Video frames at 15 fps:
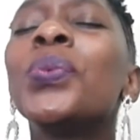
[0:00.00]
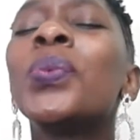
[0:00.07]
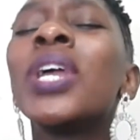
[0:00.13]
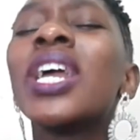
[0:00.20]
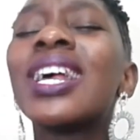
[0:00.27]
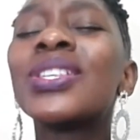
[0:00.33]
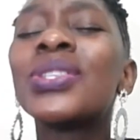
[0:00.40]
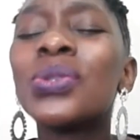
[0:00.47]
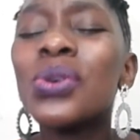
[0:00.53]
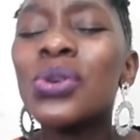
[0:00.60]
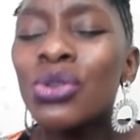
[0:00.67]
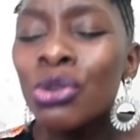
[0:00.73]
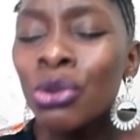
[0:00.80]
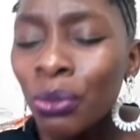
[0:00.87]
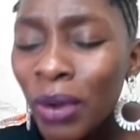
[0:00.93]
We are so
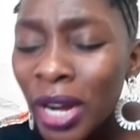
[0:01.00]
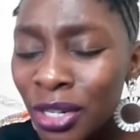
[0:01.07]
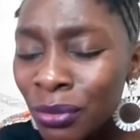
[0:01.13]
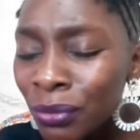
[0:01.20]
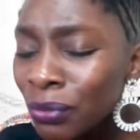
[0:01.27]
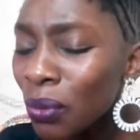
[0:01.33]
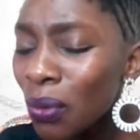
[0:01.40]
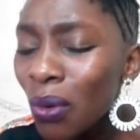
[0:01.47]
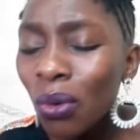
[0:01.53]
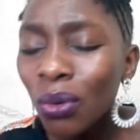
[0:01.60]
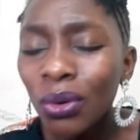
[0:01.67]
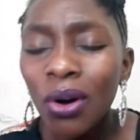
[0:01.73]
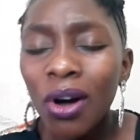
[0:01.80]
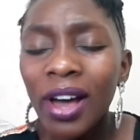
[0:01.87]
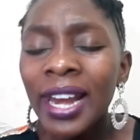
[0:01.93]
grateful, oh
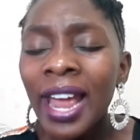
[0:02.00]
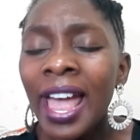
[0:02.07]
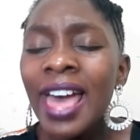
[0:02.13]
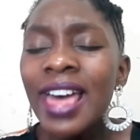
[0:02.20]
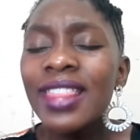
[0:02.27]
God.